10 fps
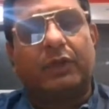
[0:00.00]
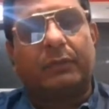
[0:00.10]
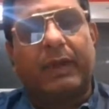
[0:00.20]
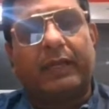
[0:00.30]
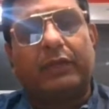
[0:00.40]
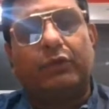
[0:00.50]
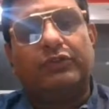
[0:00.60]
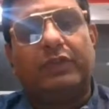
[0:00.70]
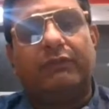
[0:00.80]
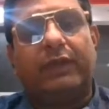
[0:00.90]
By
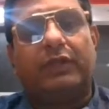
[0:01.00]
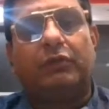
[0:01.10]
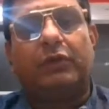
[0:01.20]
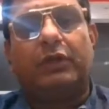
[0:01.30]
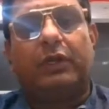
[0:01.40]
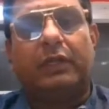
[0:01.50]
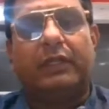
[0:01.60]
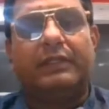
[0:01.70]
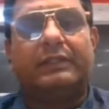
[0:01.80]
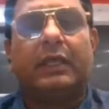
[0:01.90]
reducing weight, you will
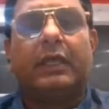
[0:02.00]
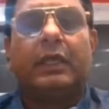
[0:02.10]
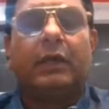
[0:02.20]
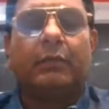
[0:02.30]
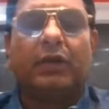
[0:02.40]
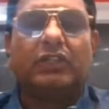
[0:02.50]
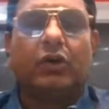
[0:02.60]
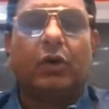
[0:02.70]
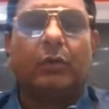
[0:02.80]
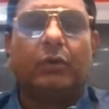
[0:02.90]
decrease much
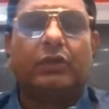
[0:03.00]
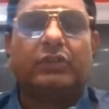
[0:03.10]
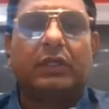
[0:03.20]
load